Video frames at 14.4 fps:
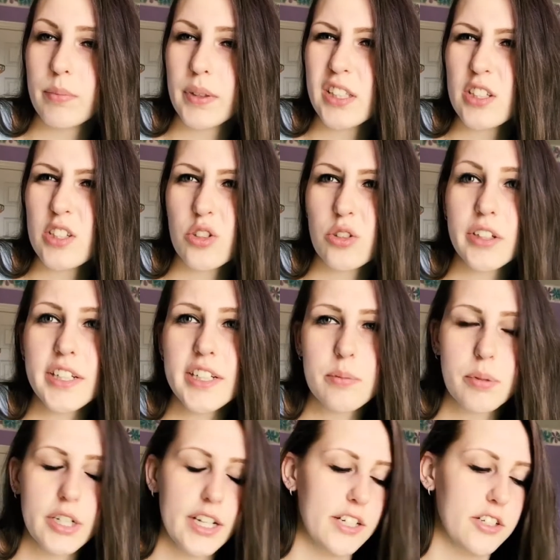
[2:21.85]
But the story is
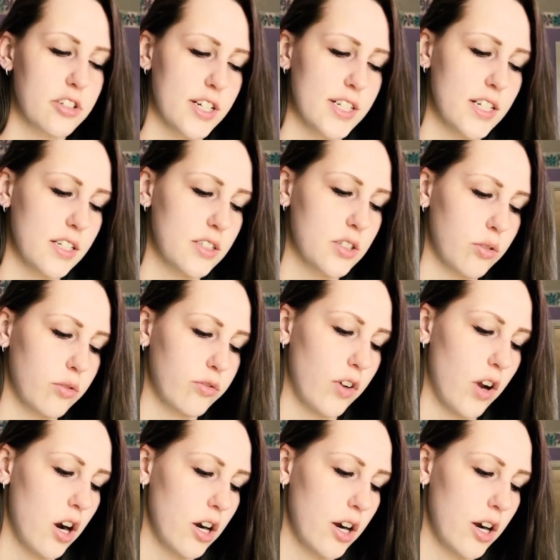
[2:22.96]
pretty interesting so far.